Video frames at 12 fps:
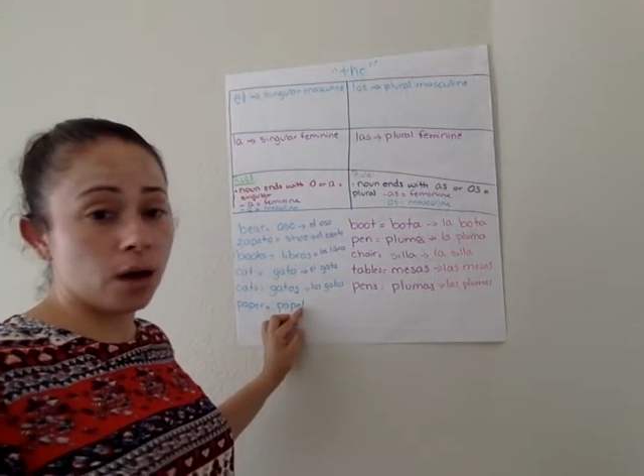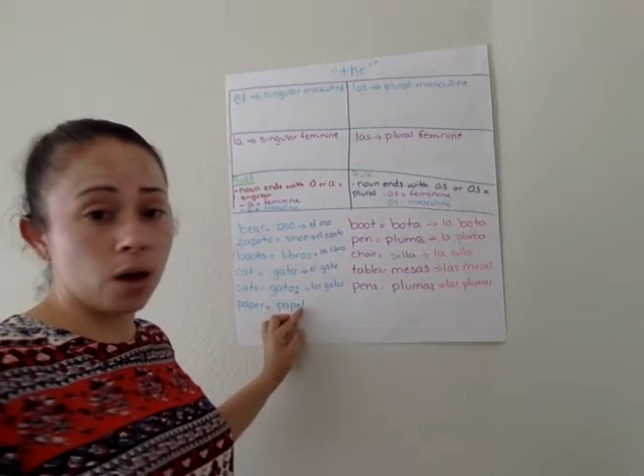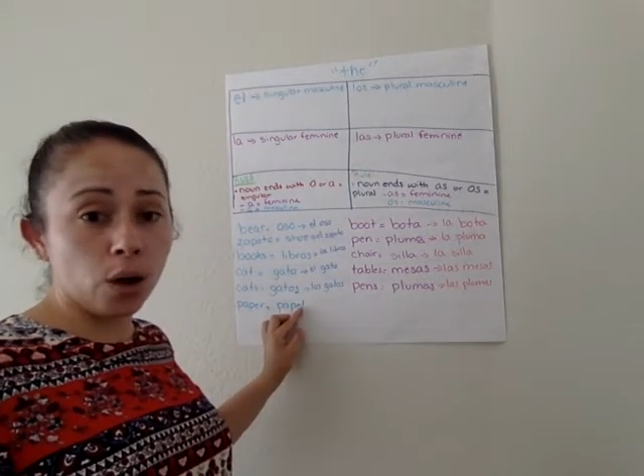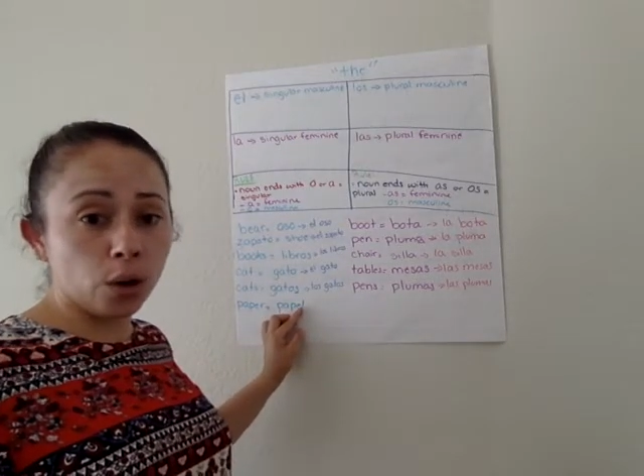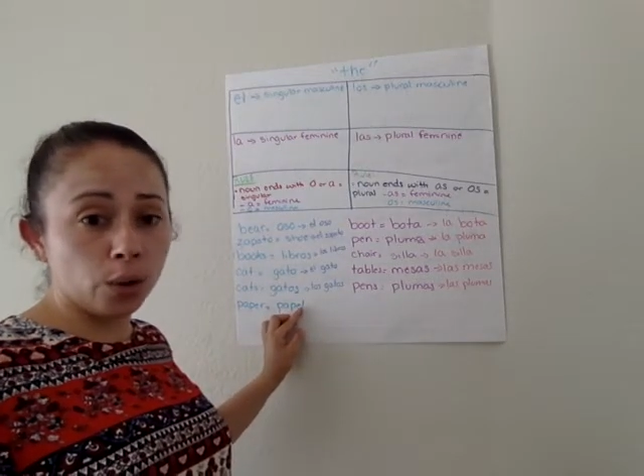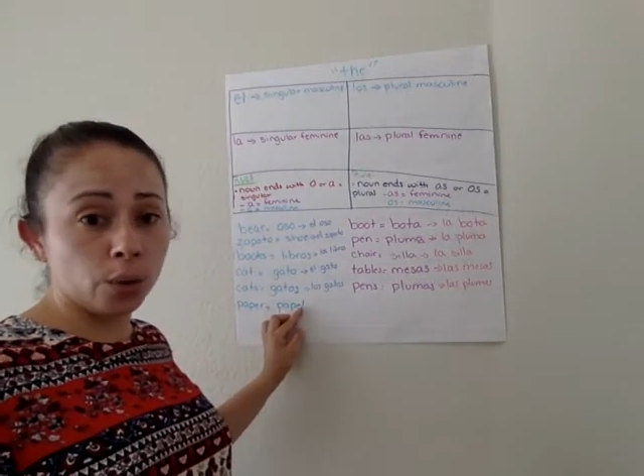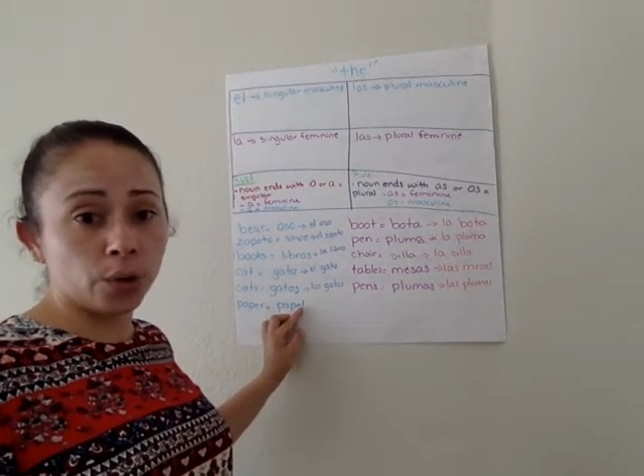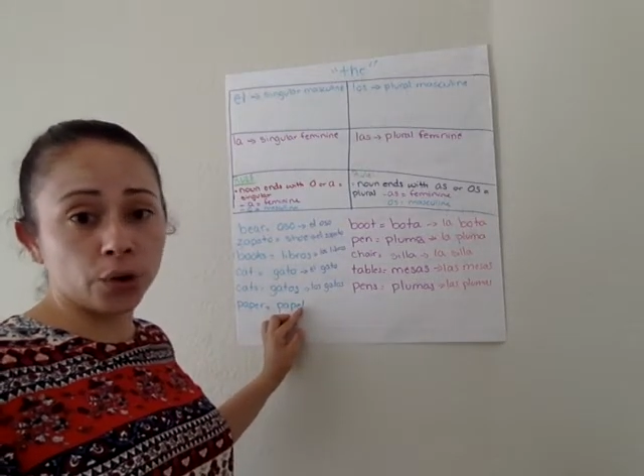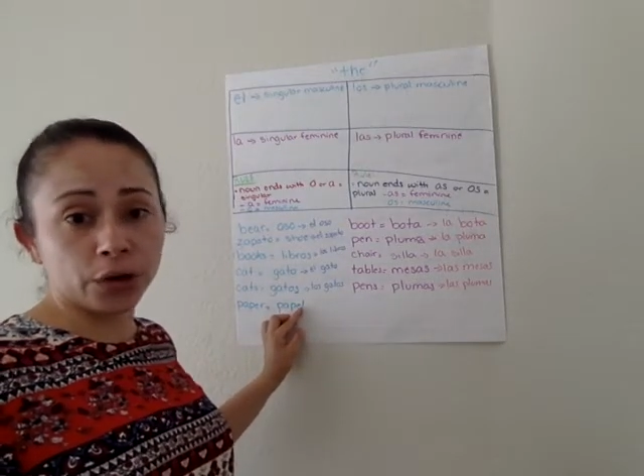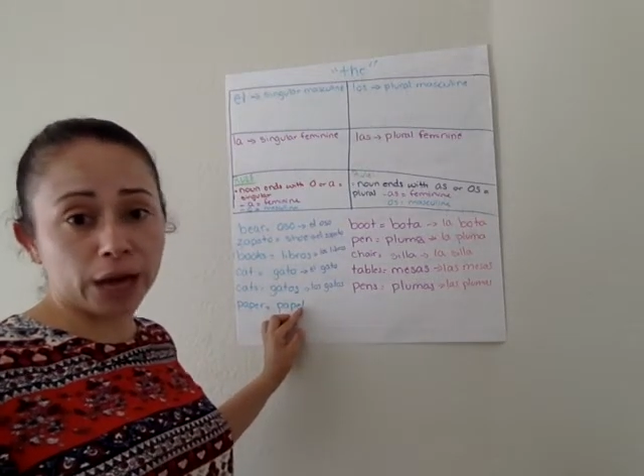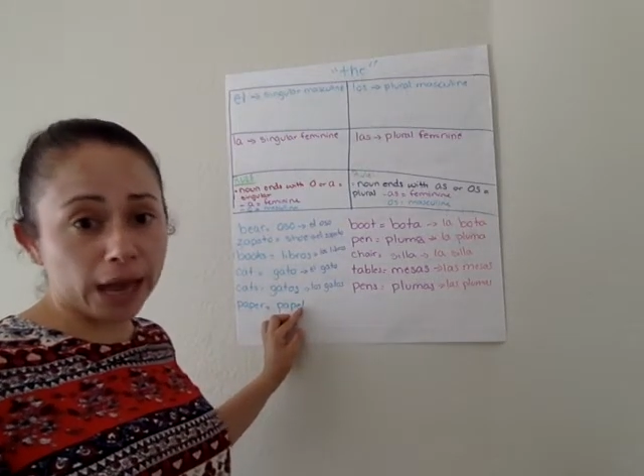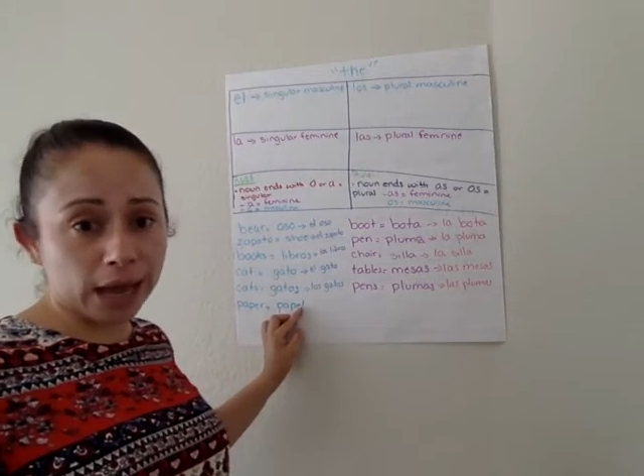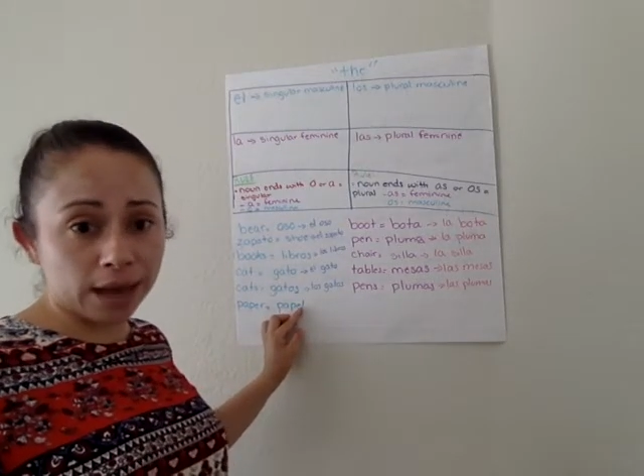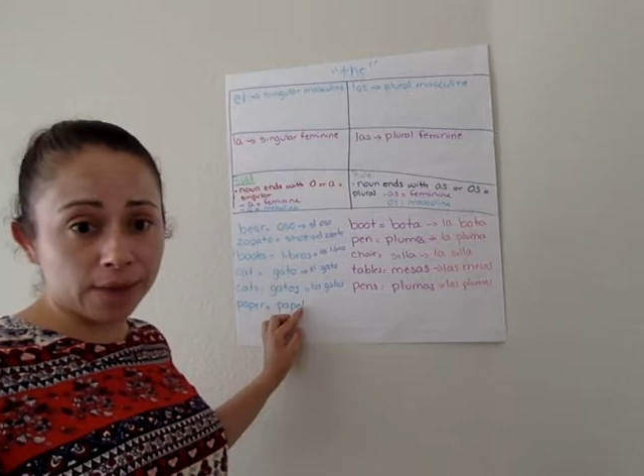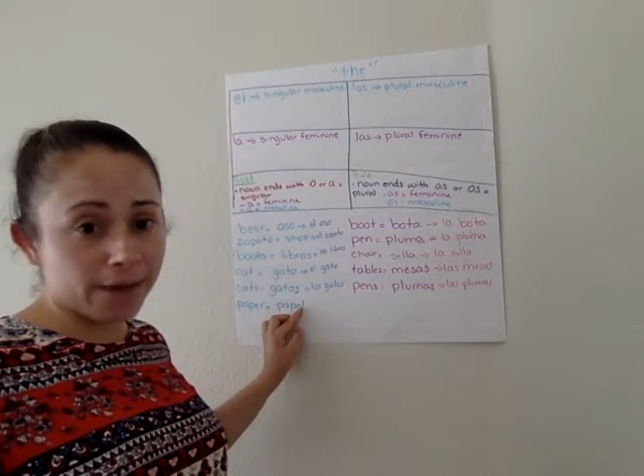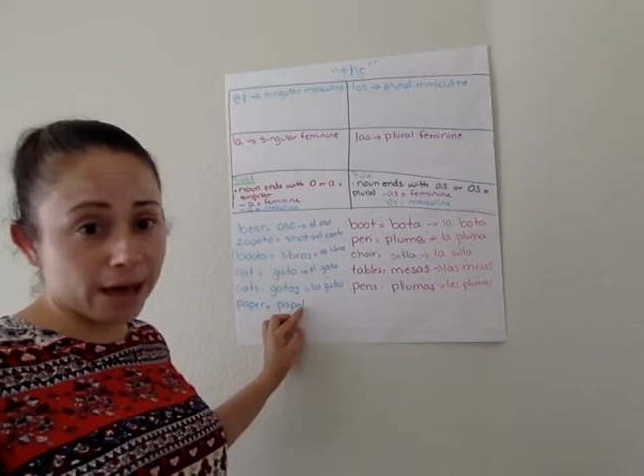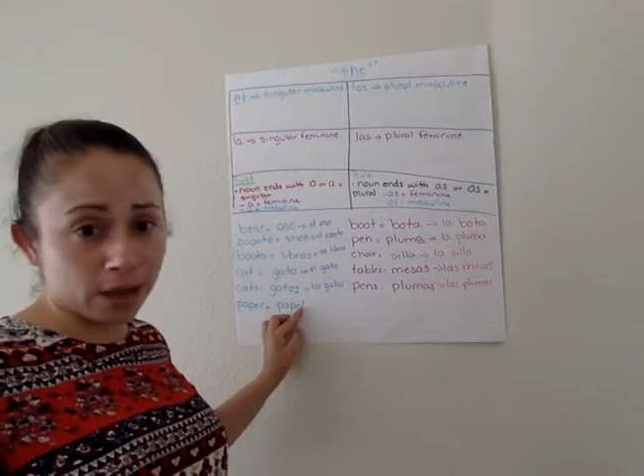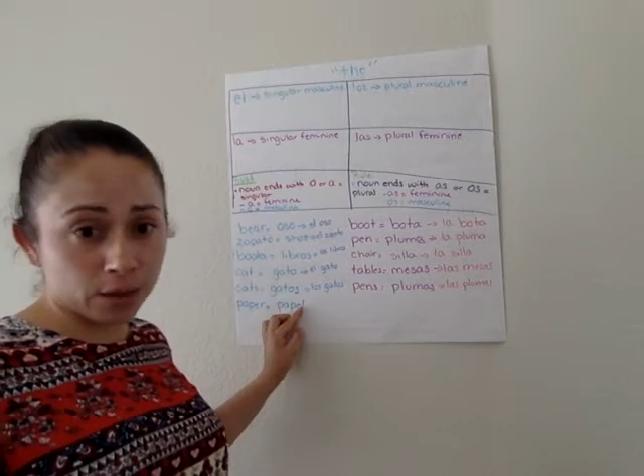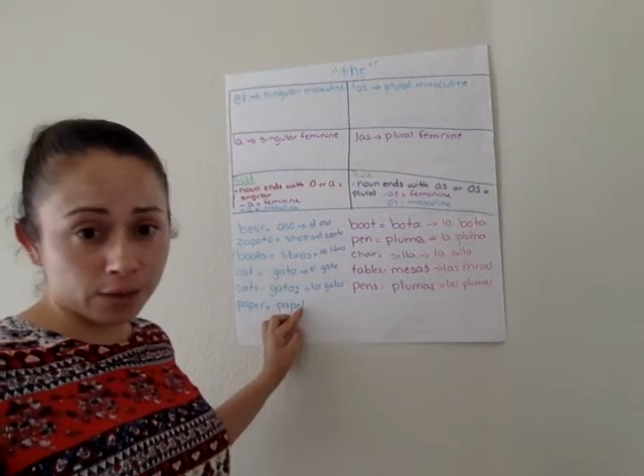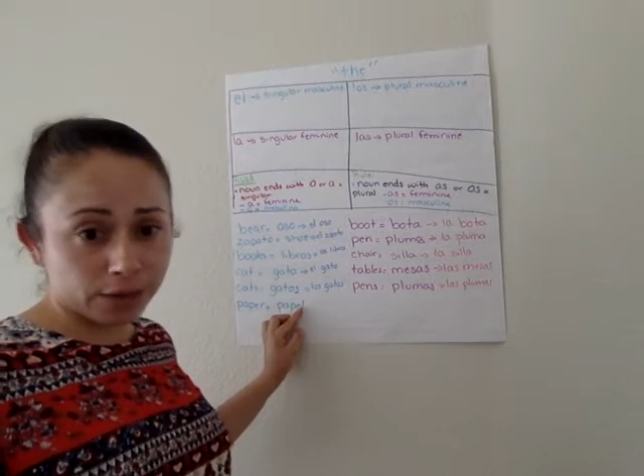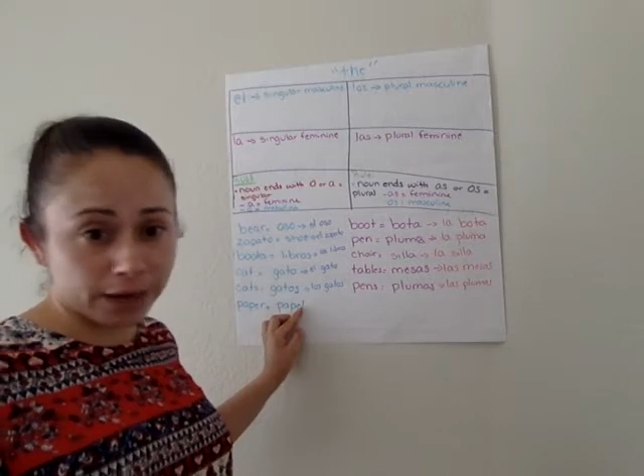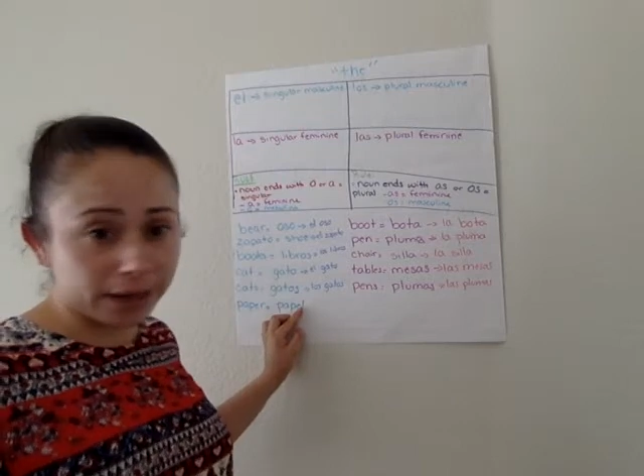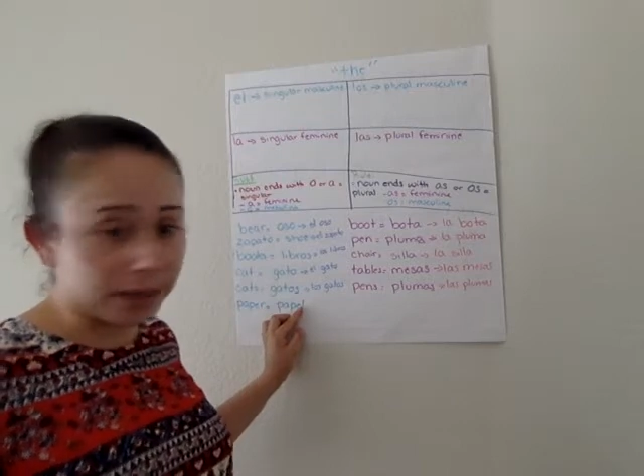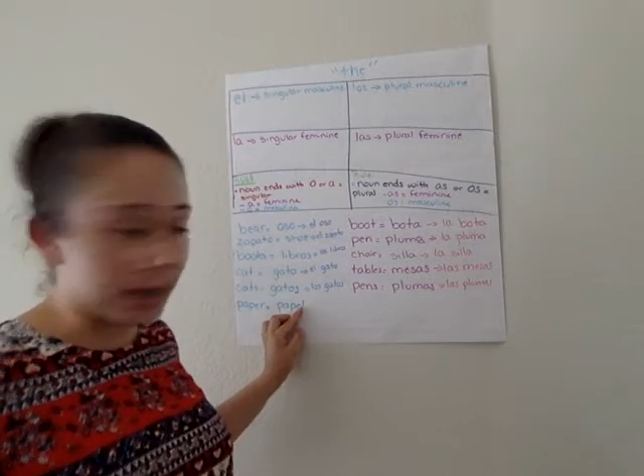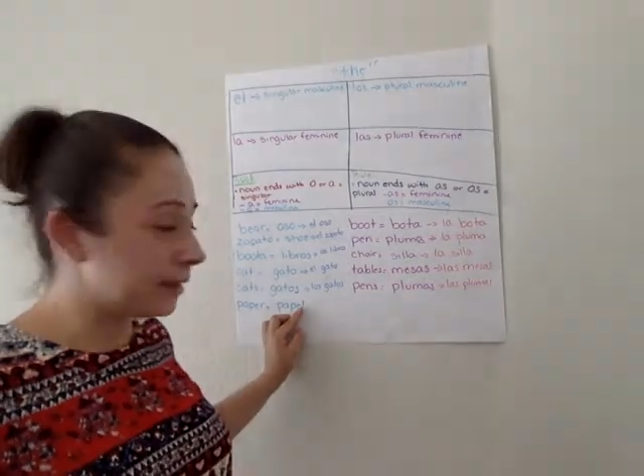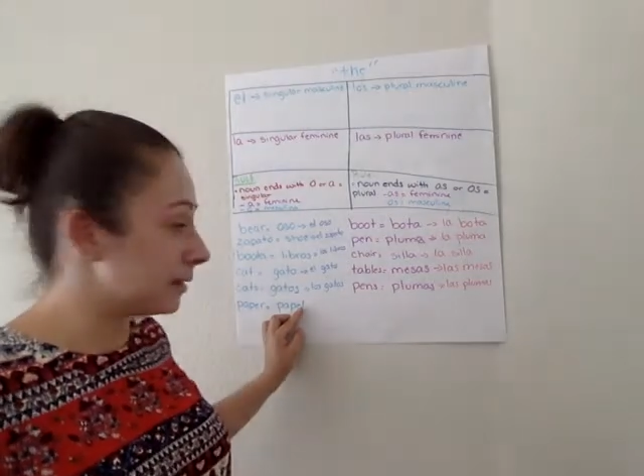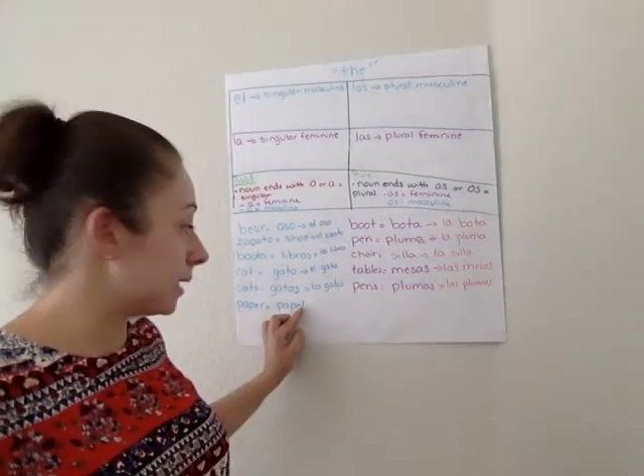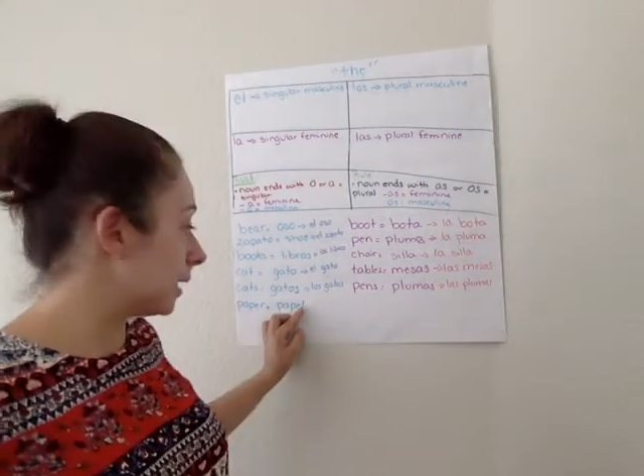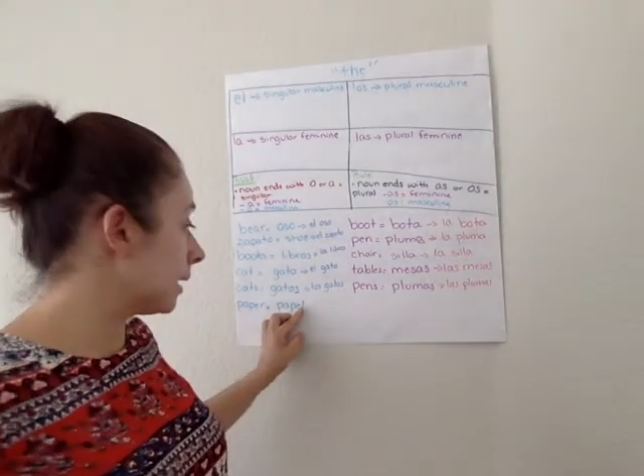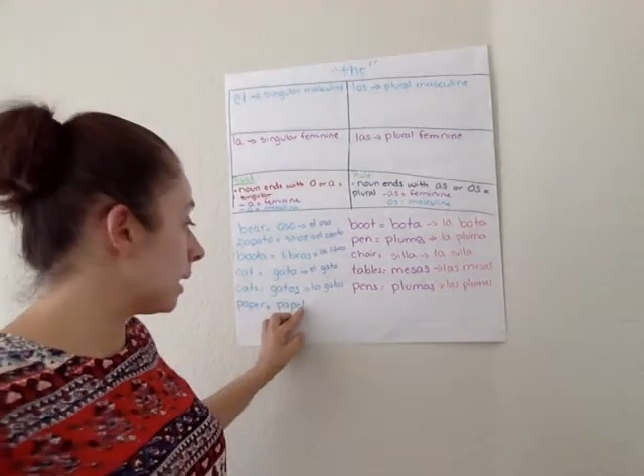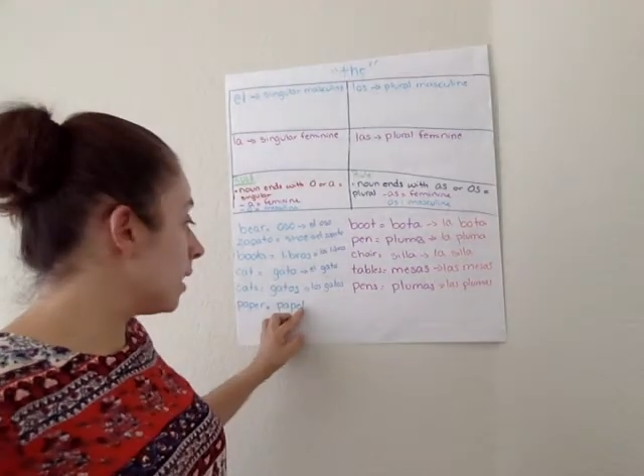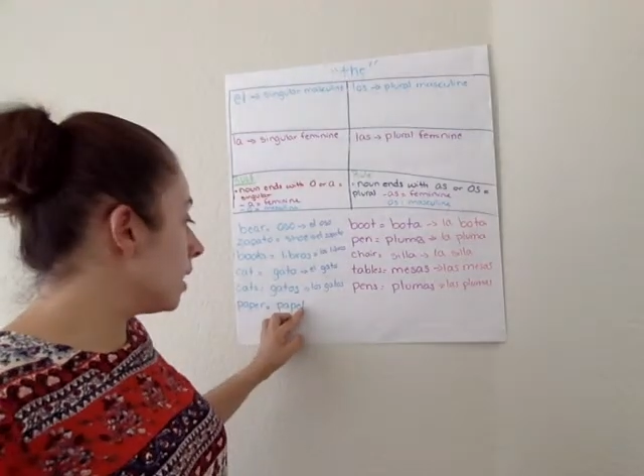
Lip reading: O or A vowel, right? Ending.